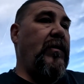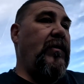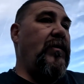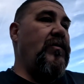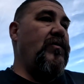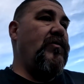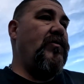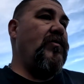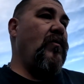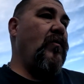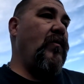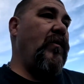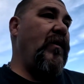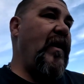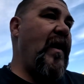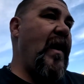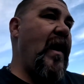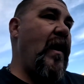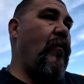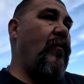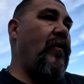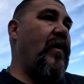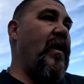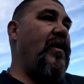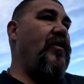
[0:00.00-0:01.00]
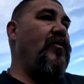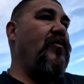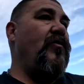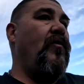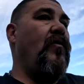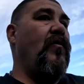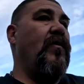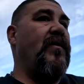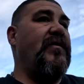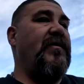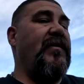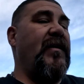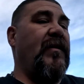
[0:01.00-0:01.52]
So yeah, when I do
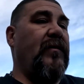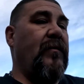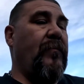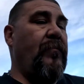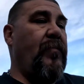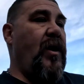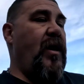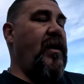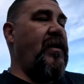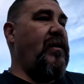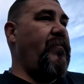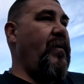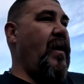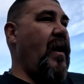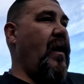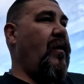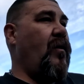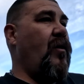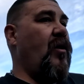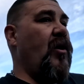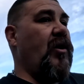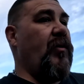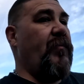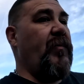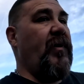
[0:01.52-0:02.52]
go to set the body back on,